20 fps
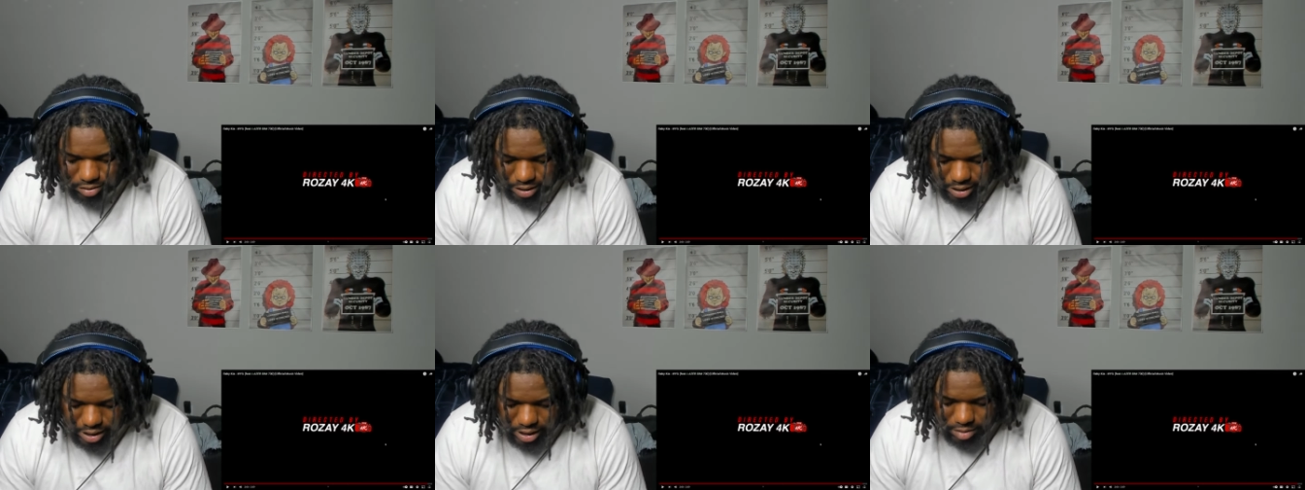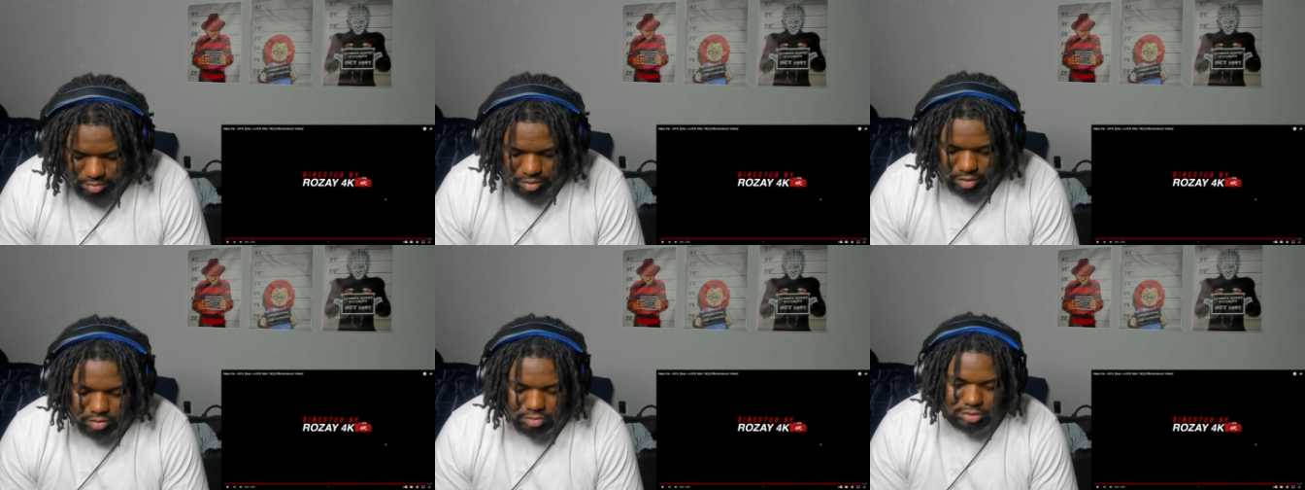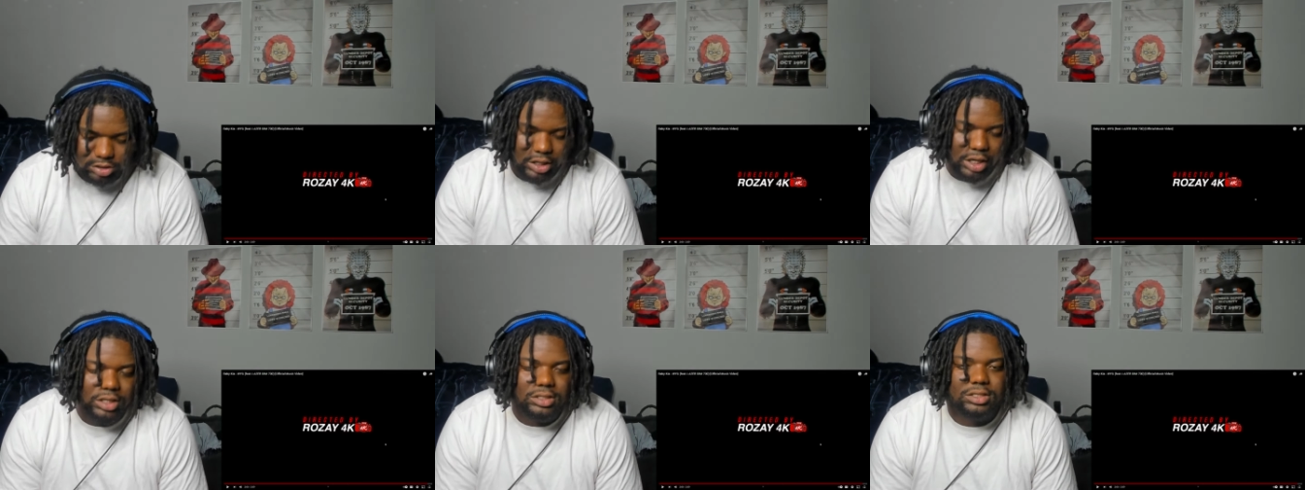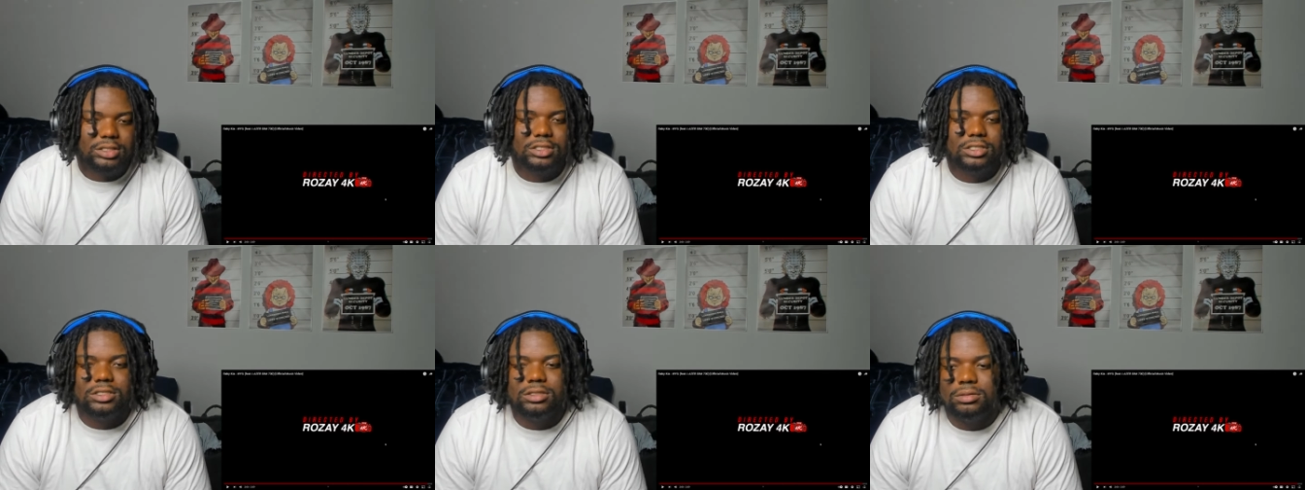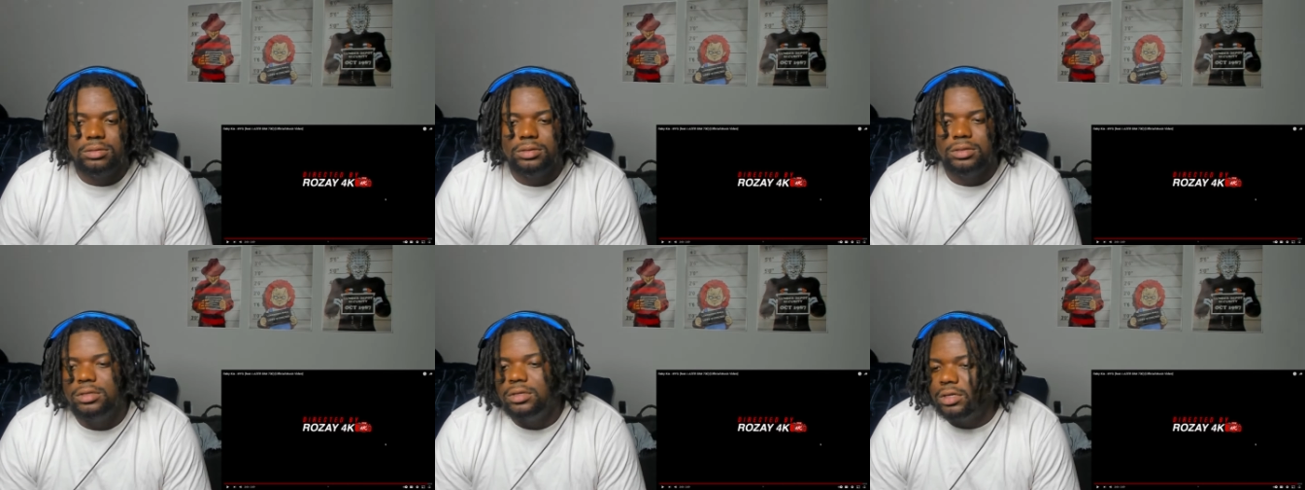Nah, bro, change it up
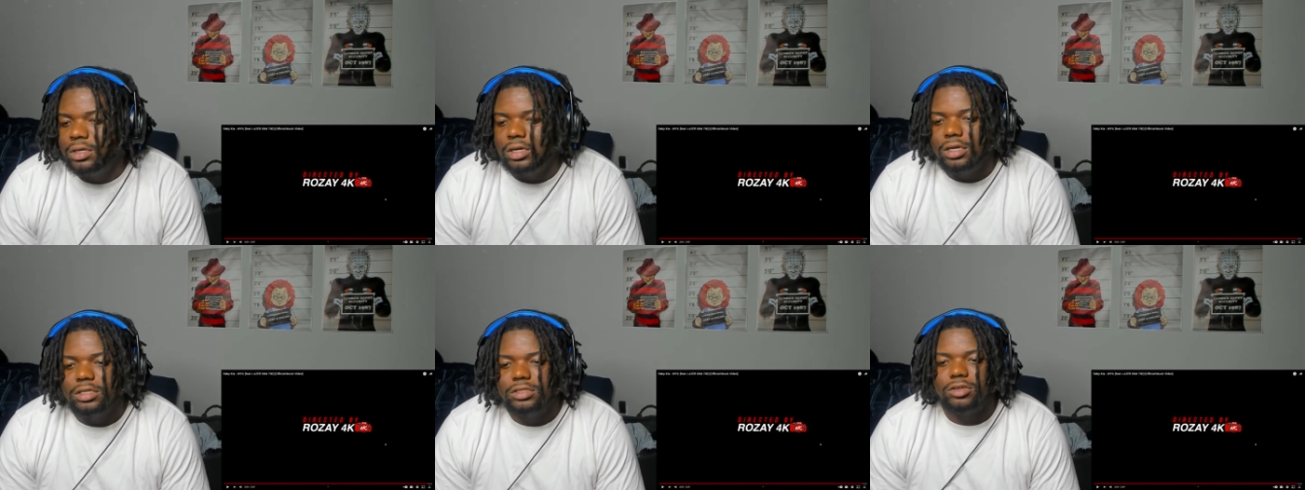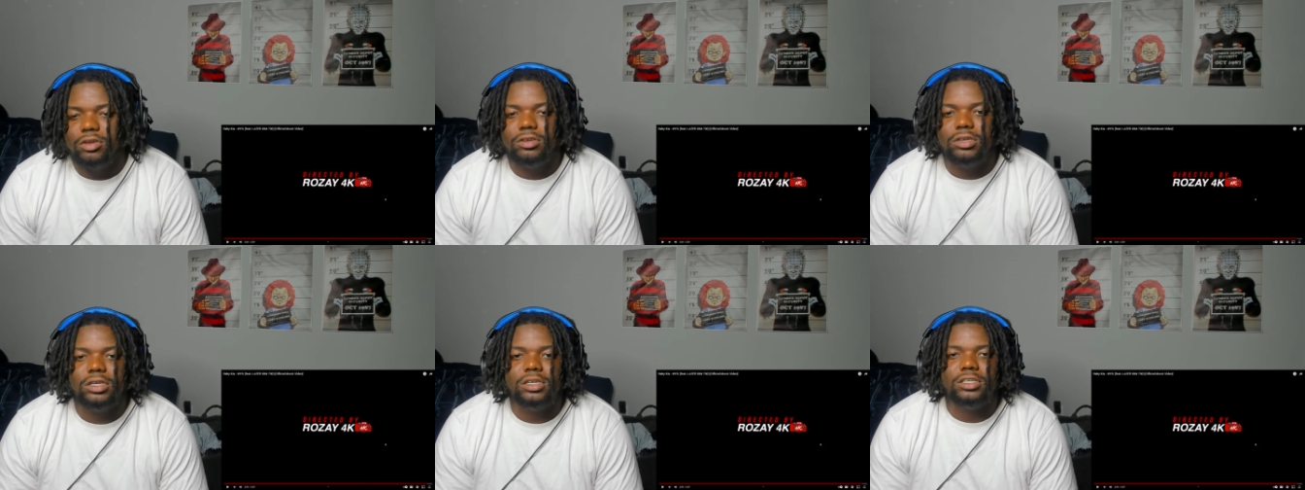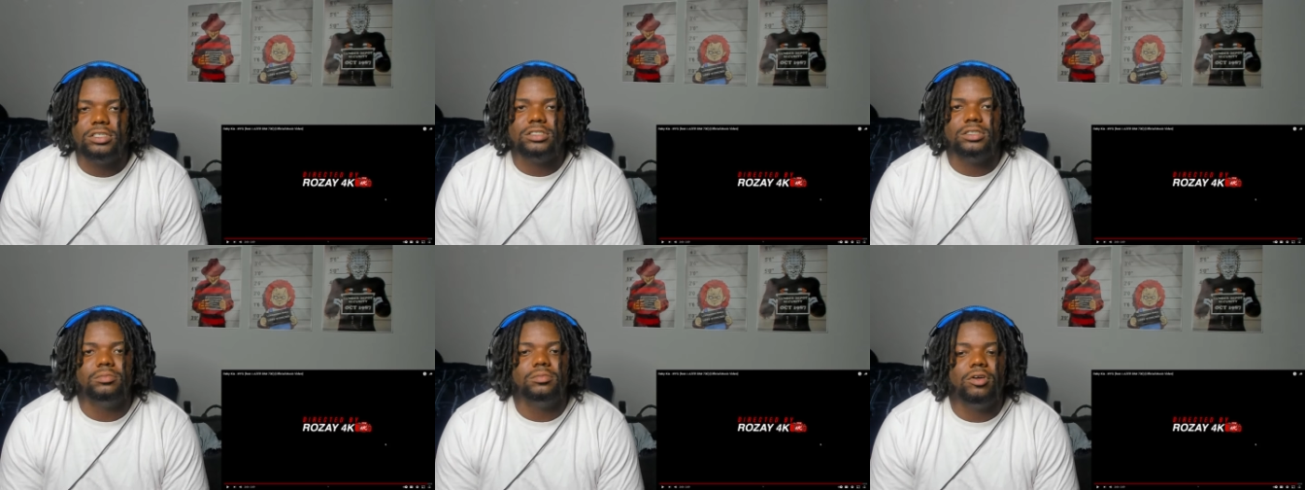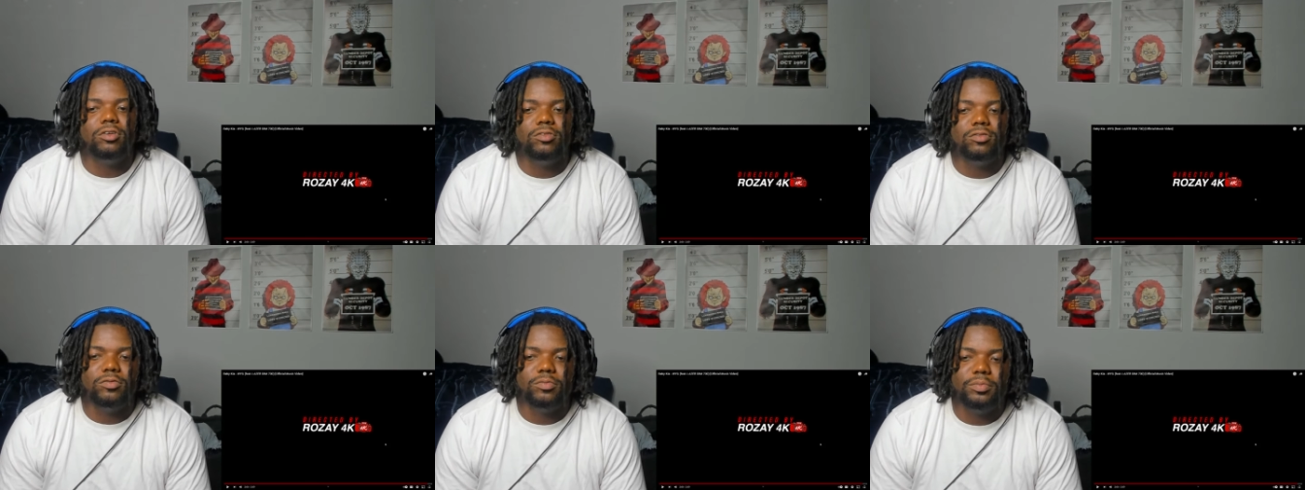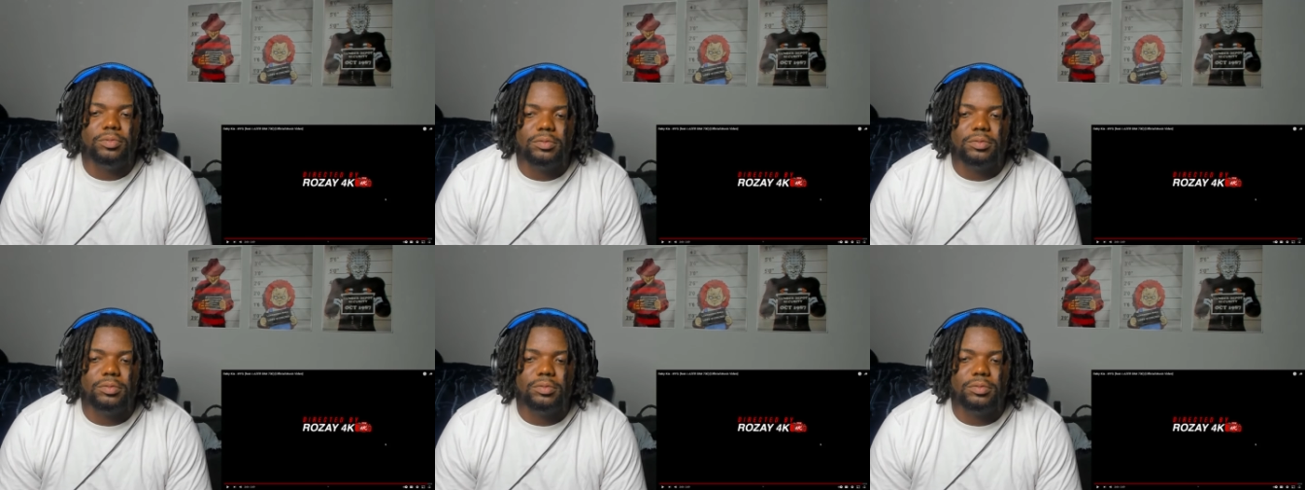so you can get some more